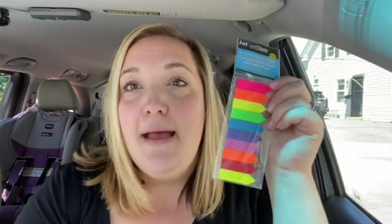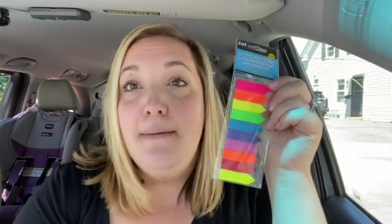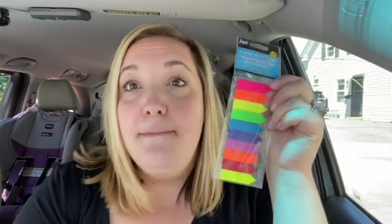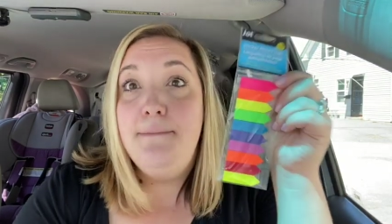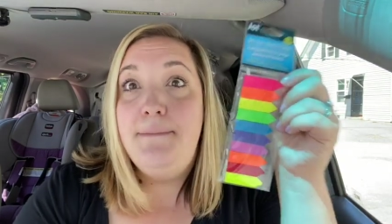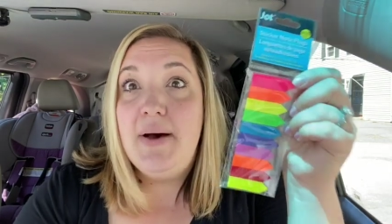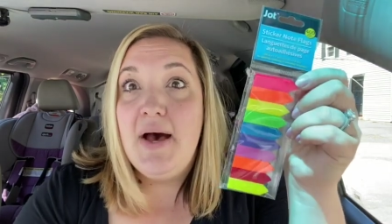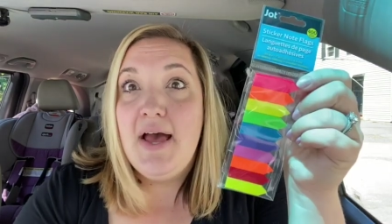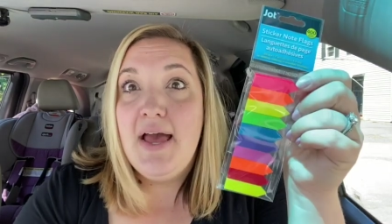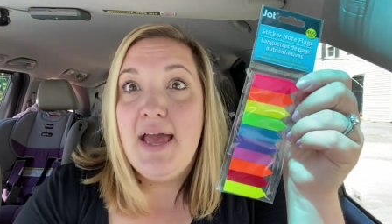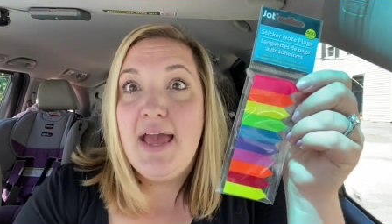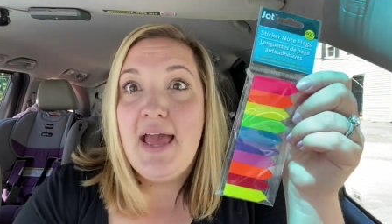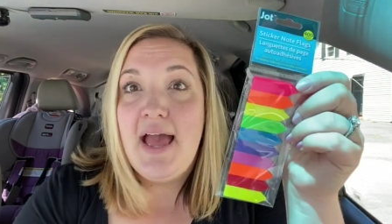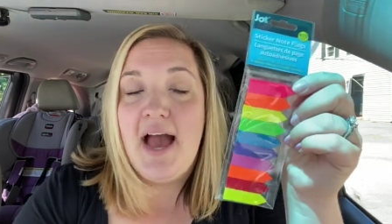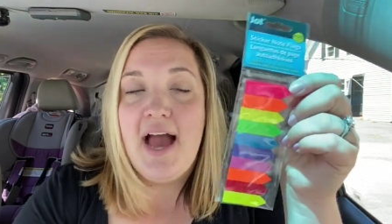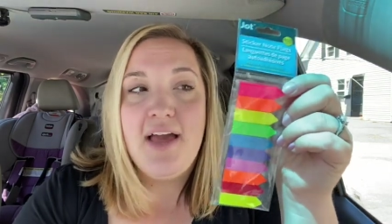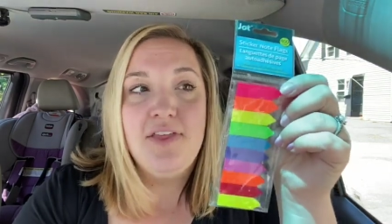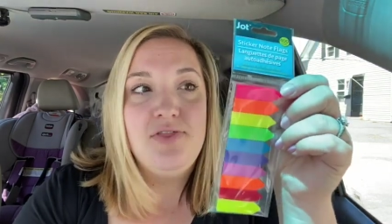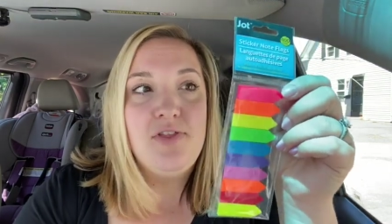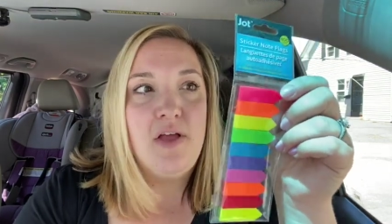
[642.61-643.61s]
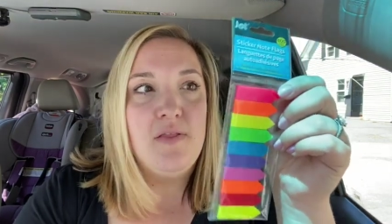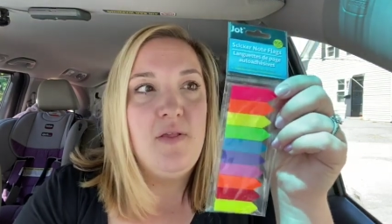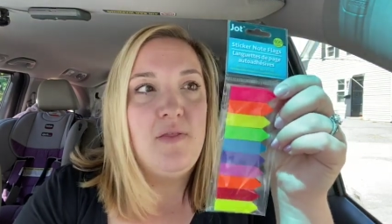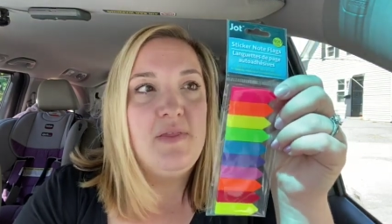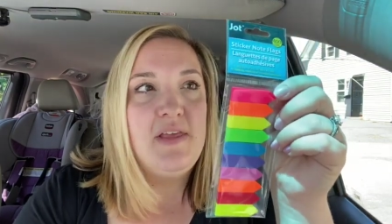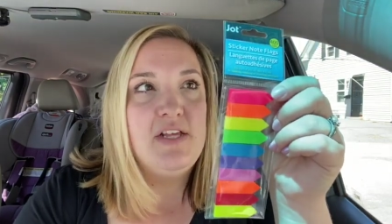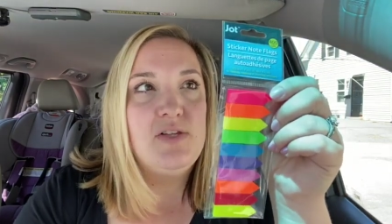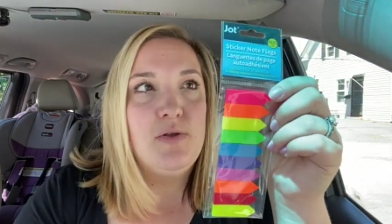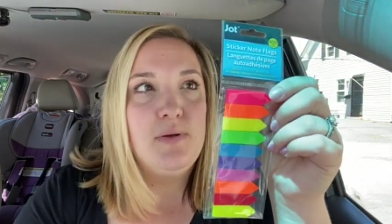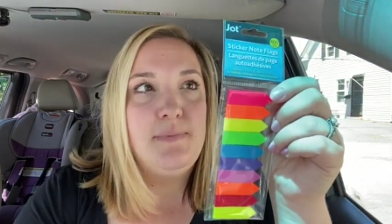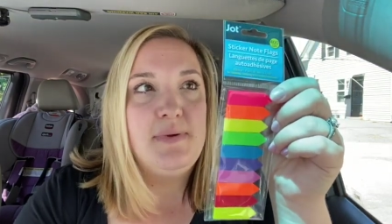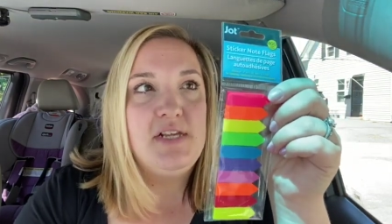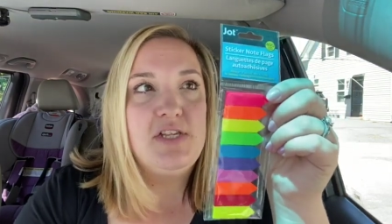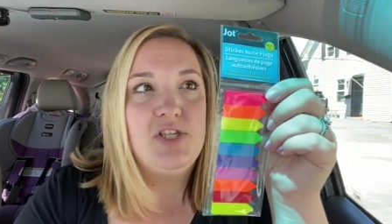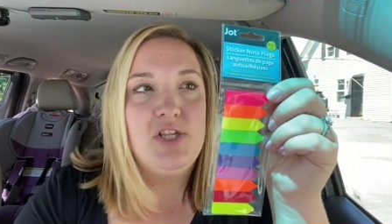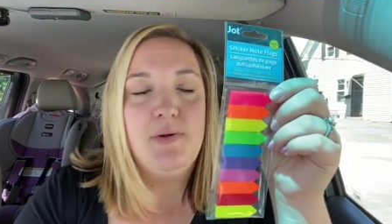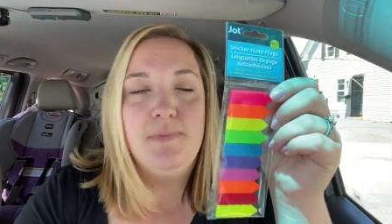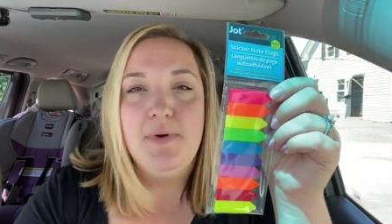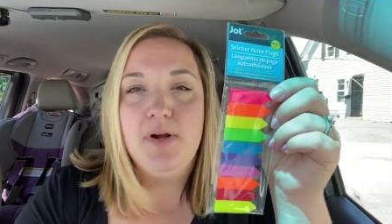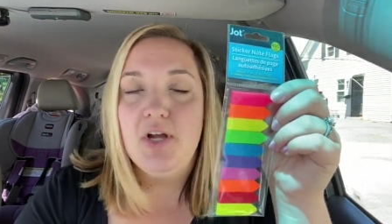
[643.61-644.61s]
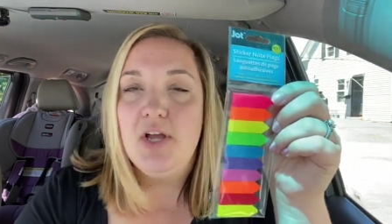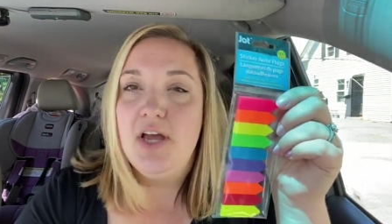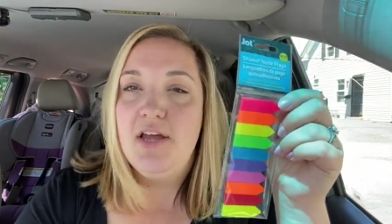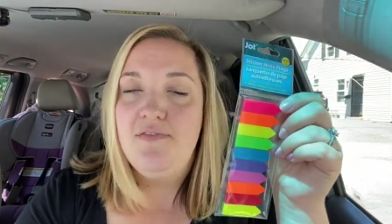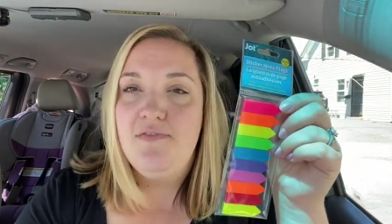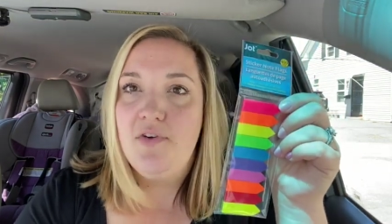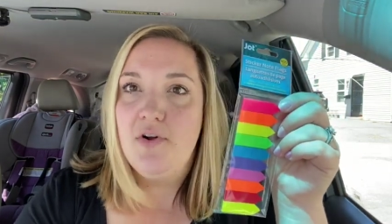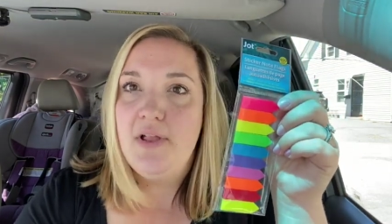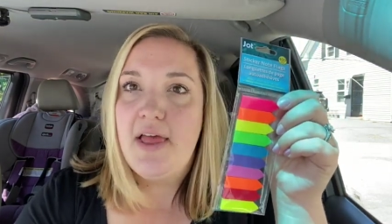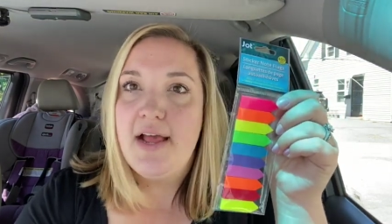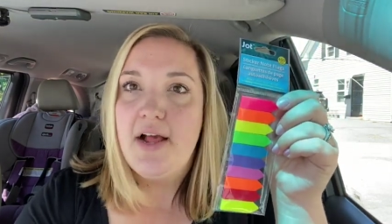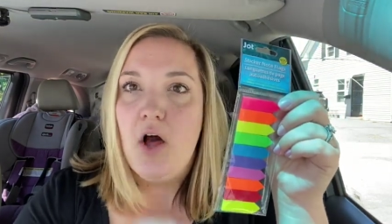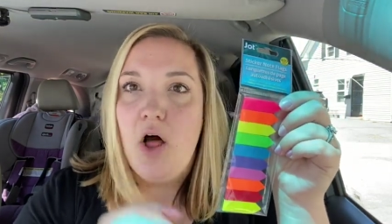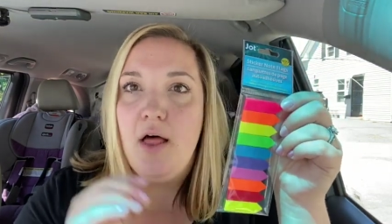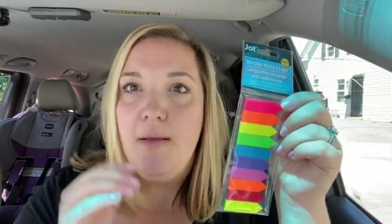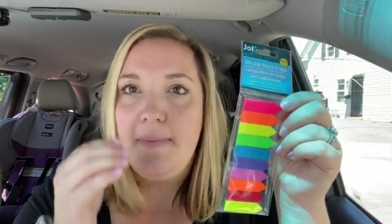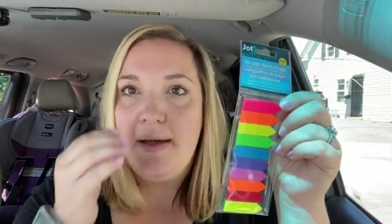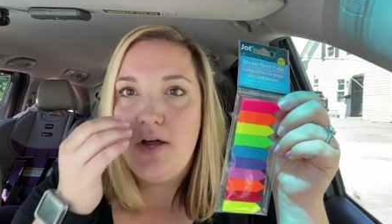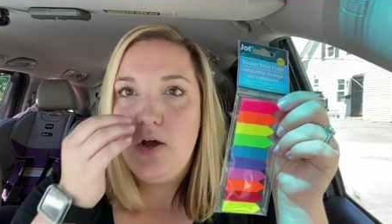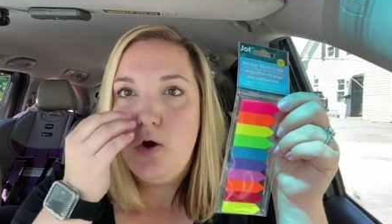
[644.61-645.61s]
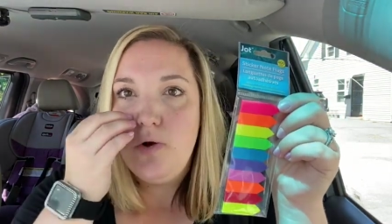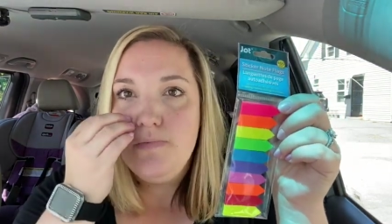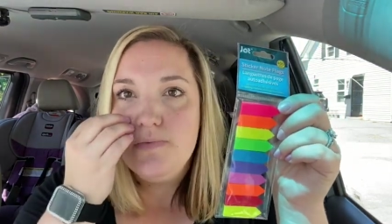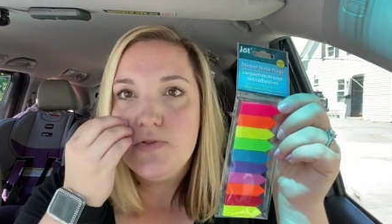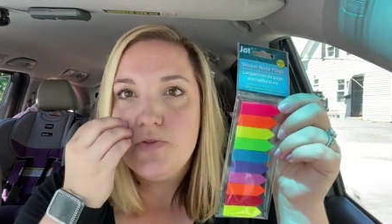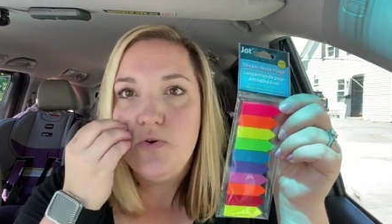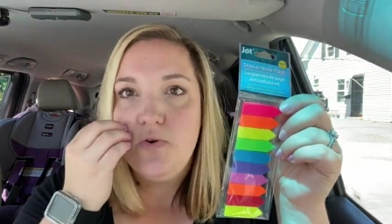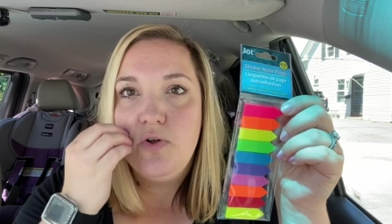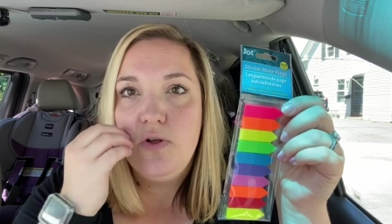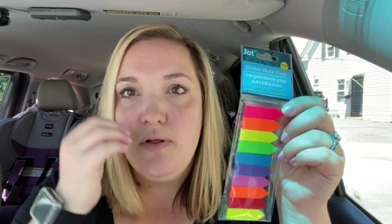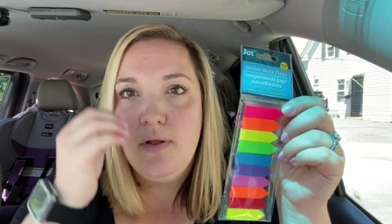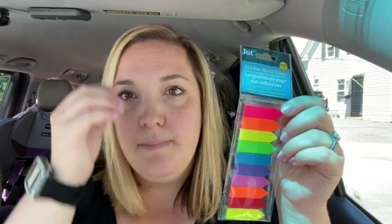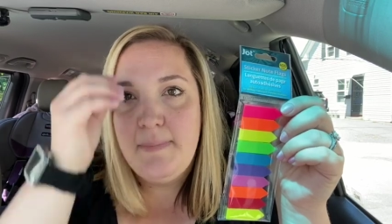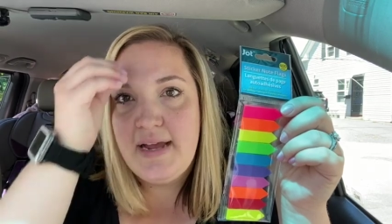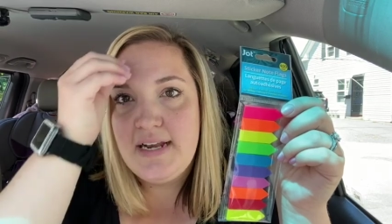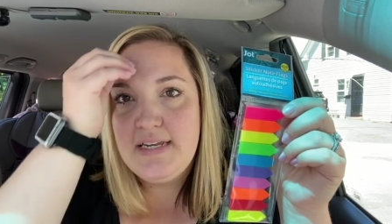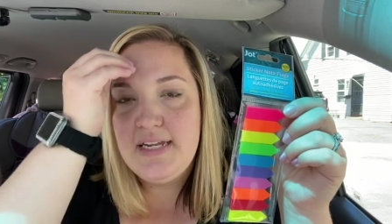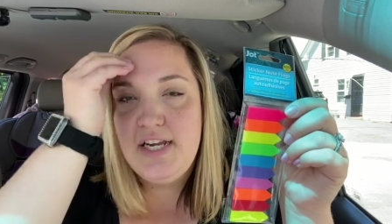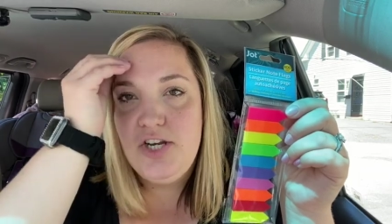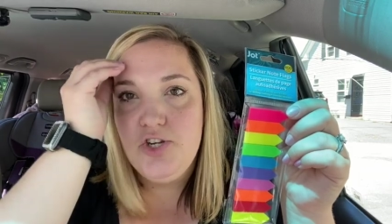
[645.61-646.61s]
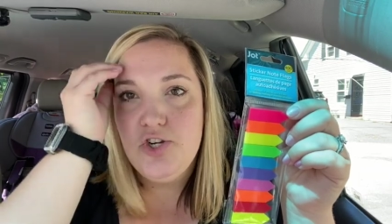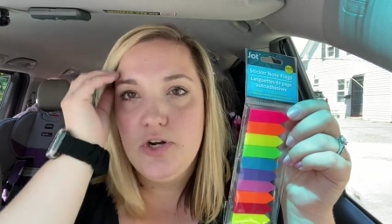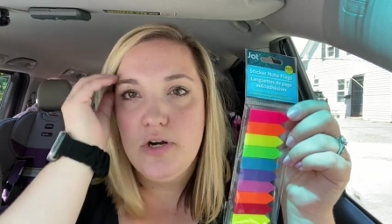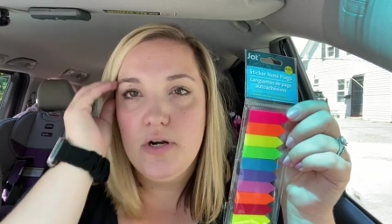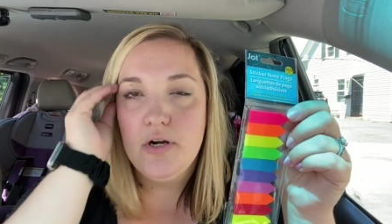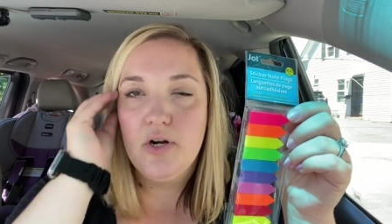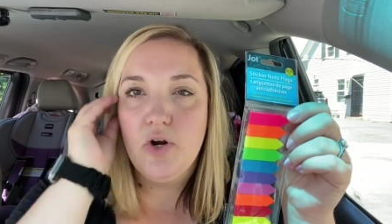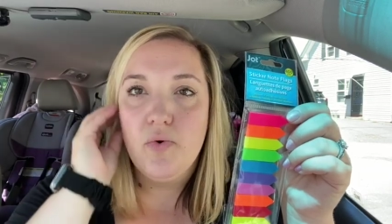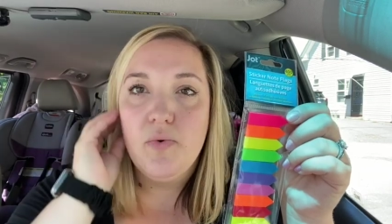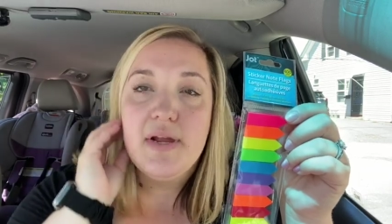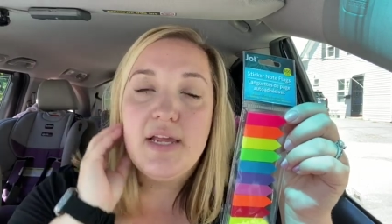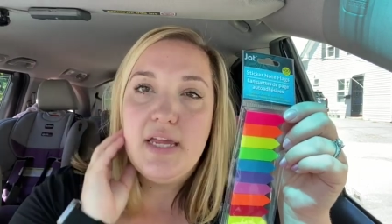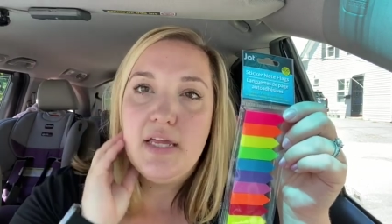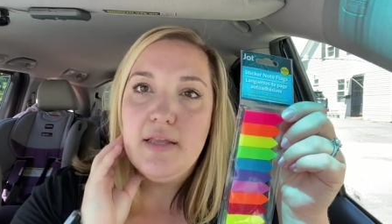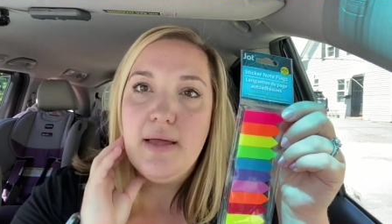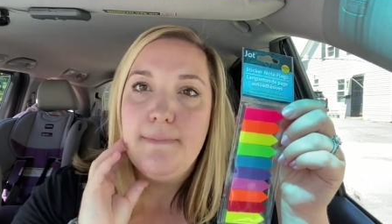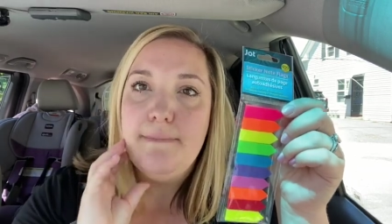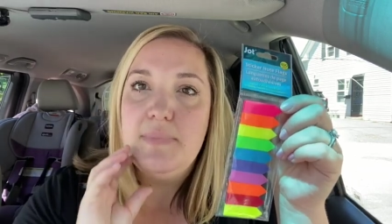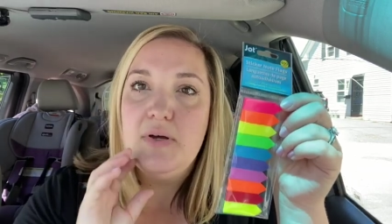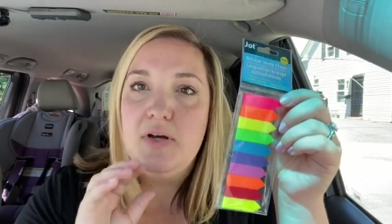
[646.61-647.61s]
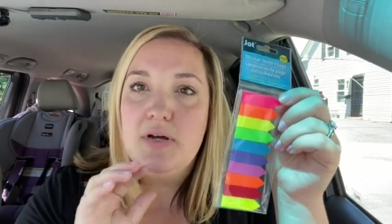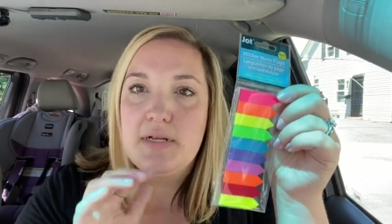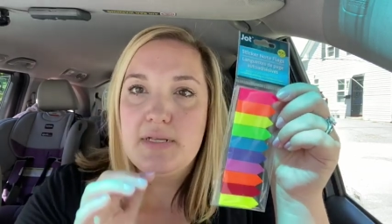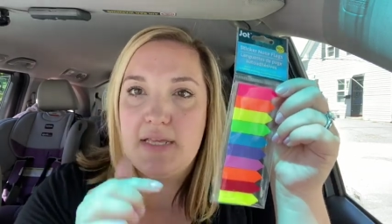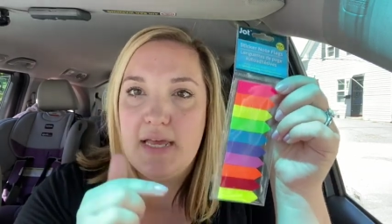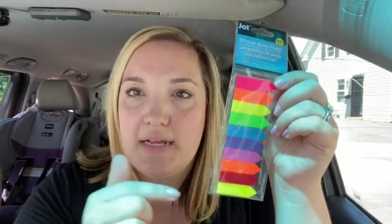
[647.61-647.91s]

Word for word: But I thought that these would be super good for like all my homeschool, my teacher curriculum books.